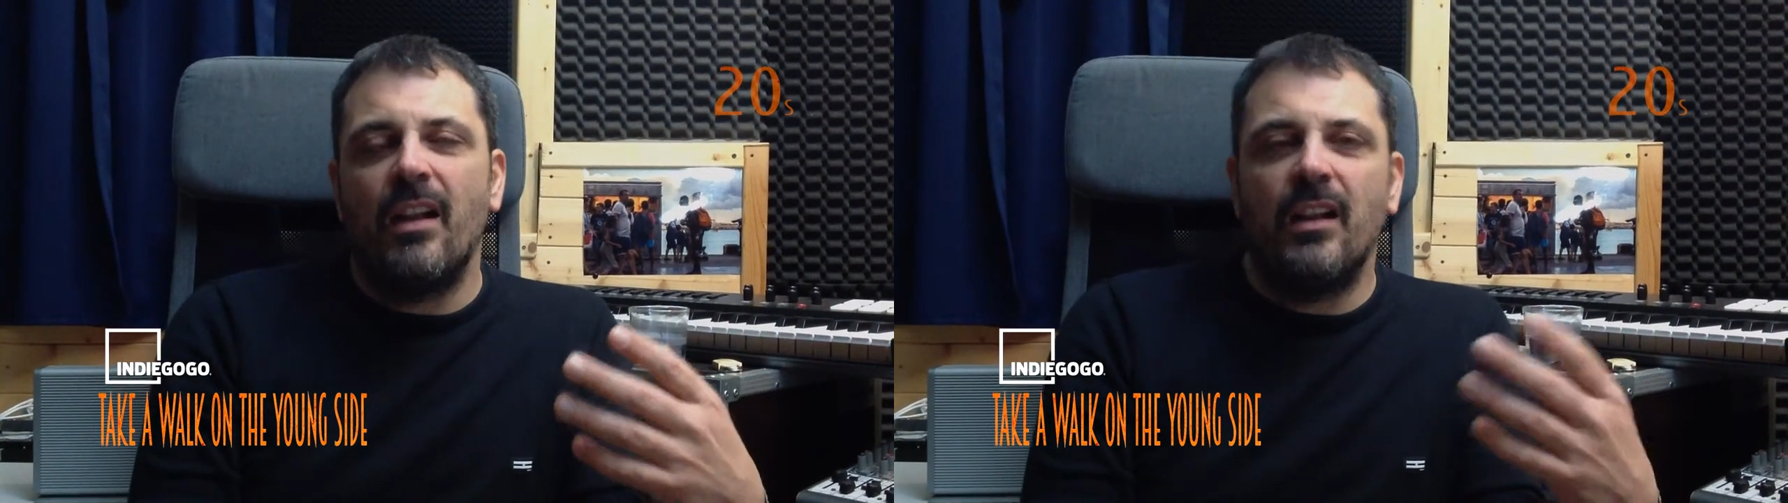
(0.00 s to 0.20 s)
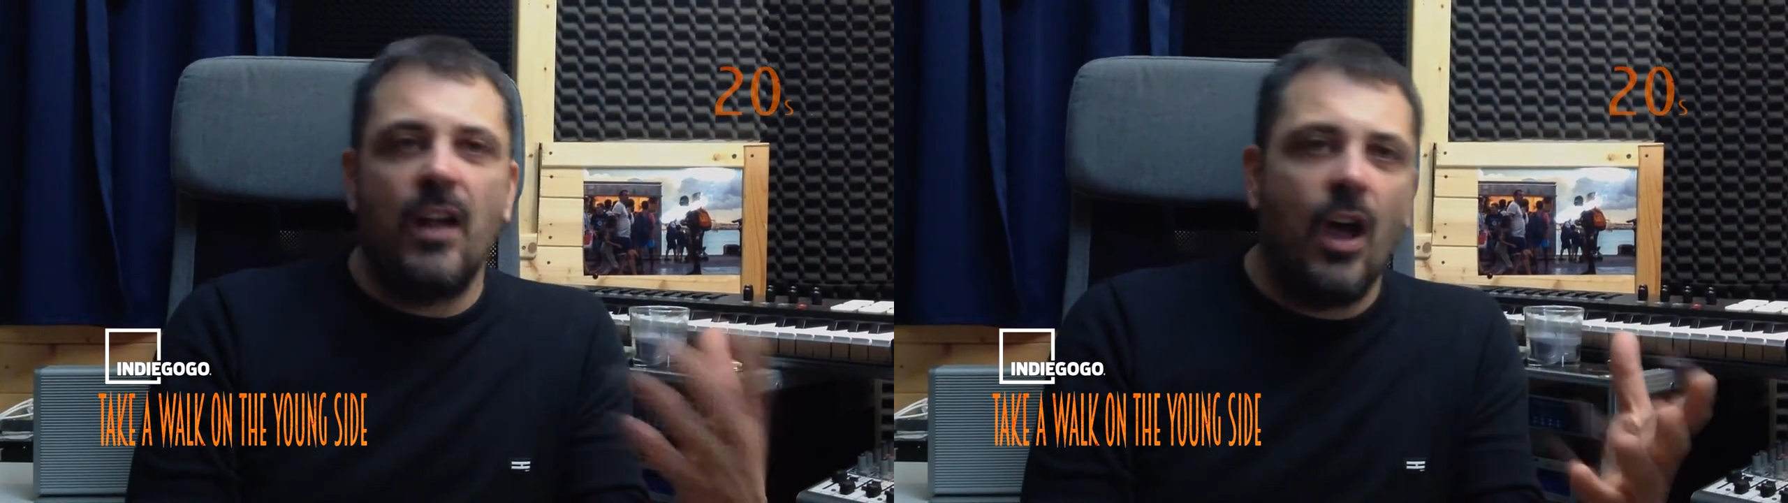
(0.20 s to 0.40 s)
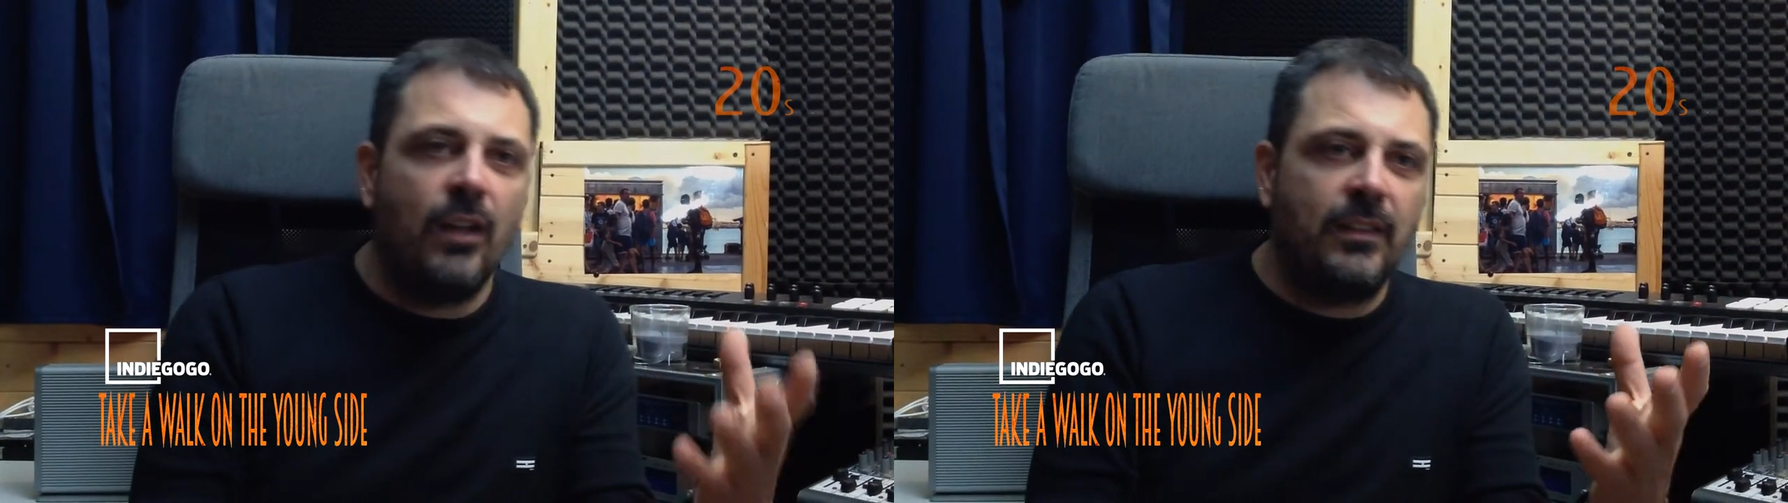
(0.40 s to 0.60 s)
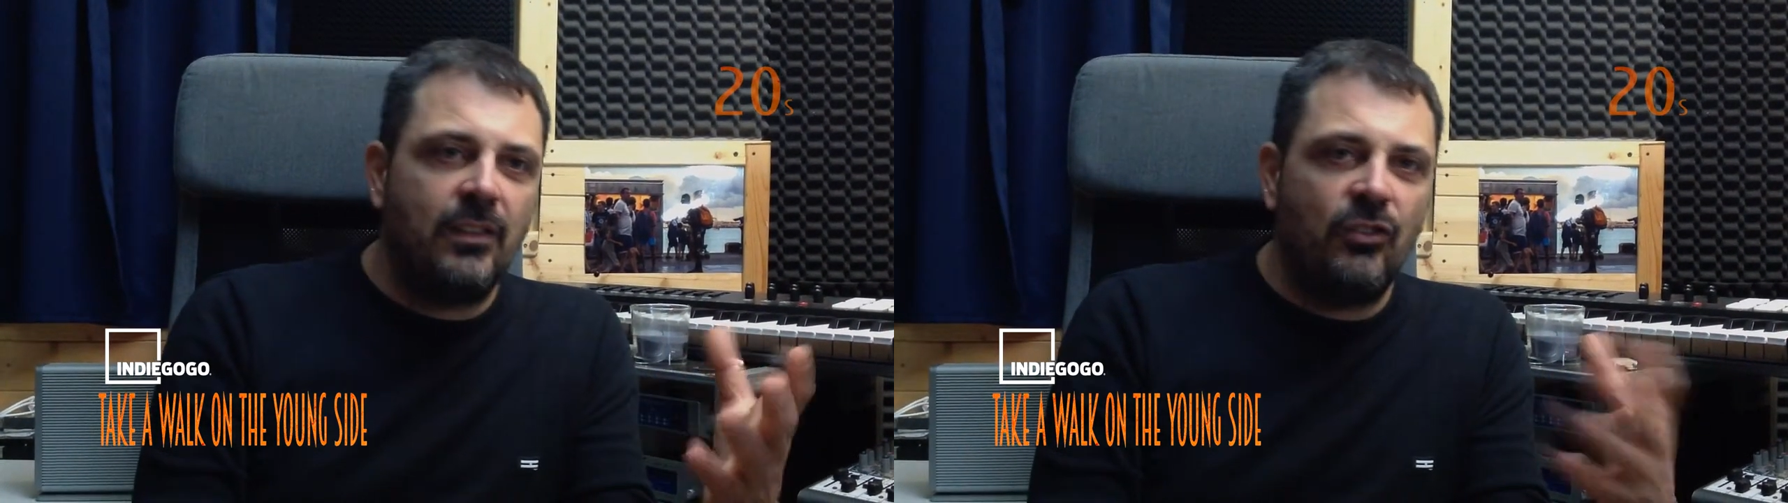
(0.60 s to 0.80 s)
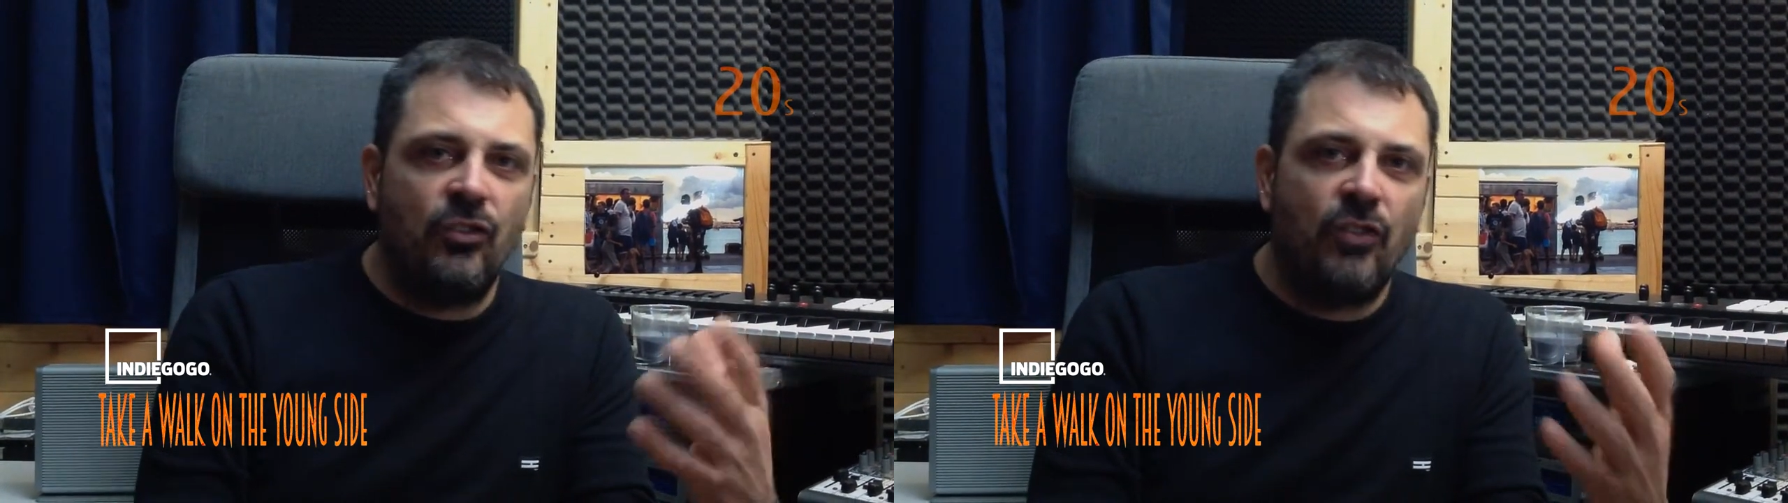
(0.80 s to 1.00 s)
not
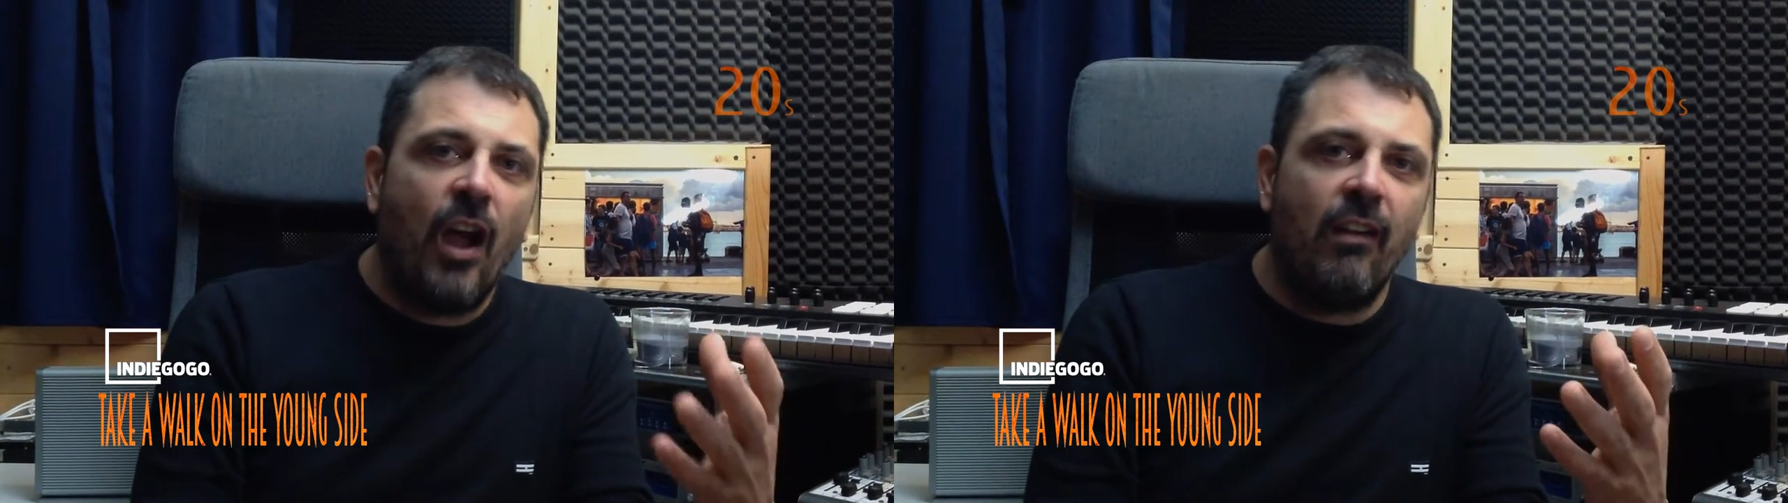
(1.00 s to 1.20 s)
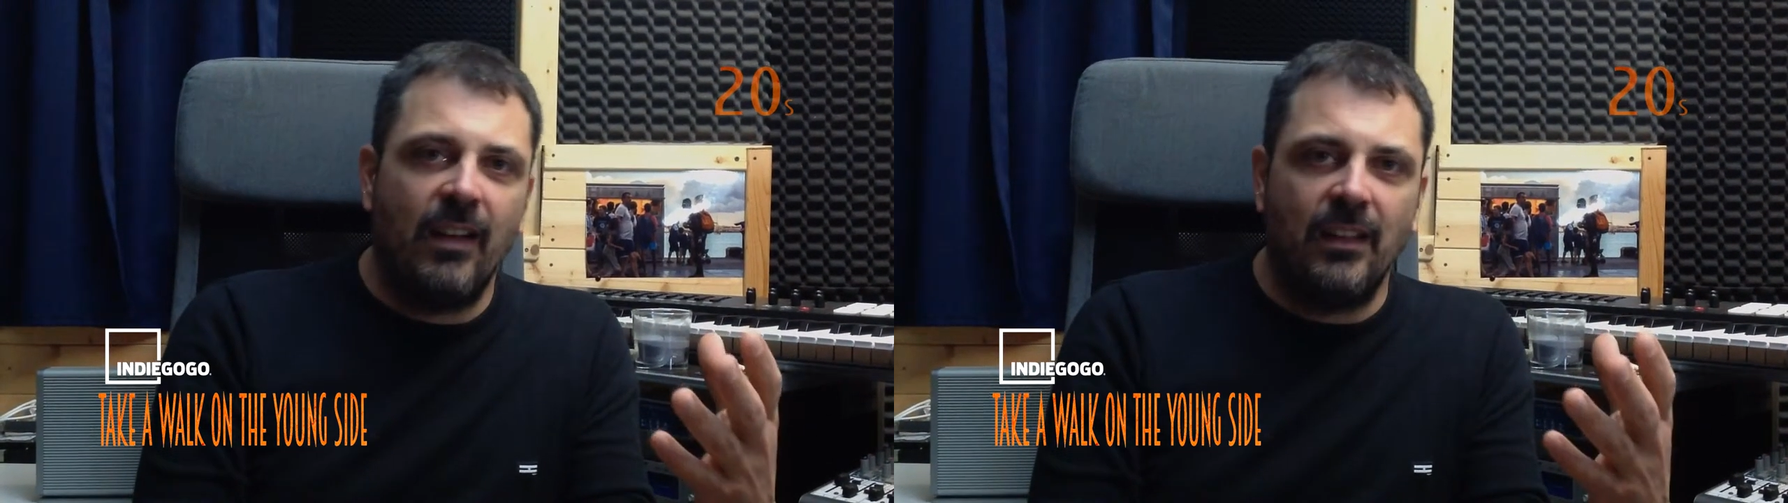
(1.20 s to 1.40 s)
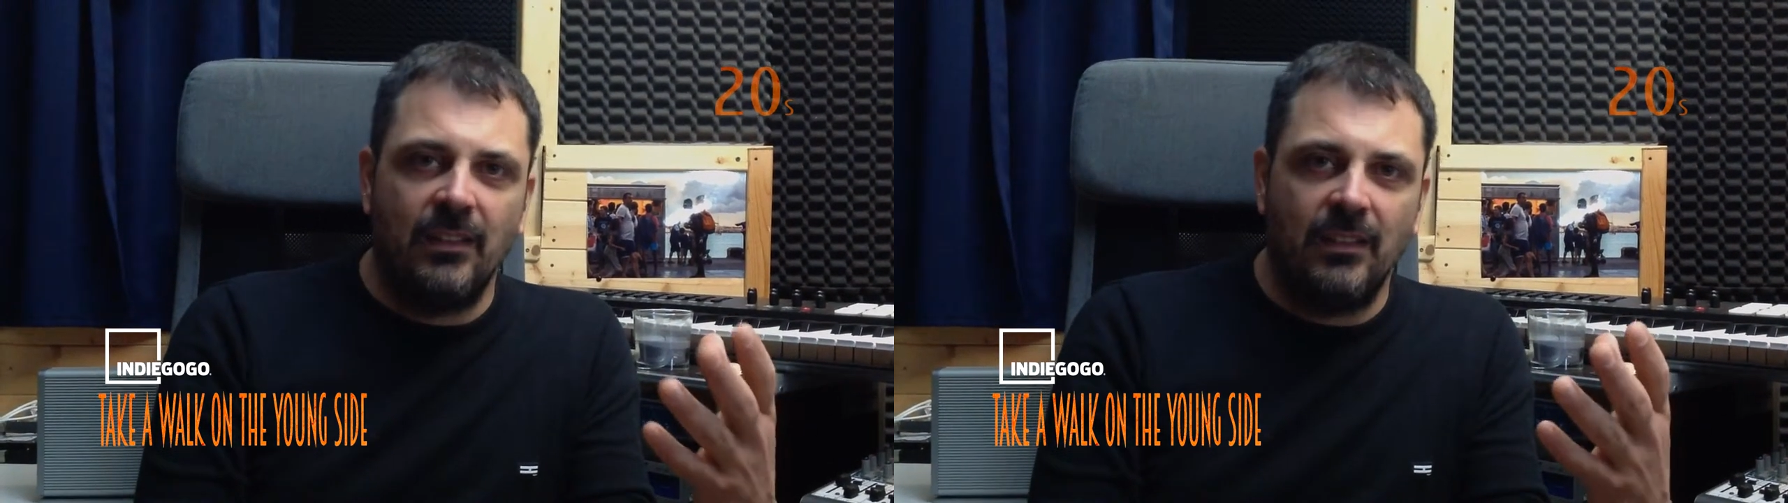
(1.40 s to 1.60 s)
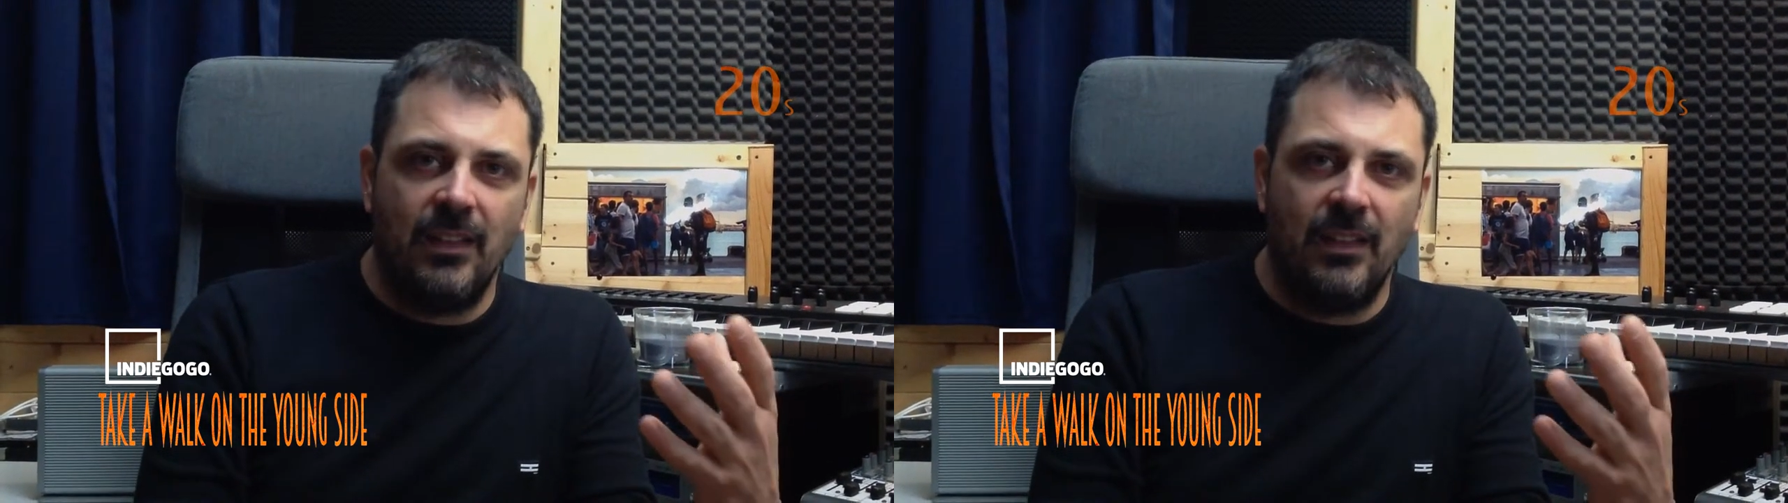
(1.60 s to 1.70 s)
sharing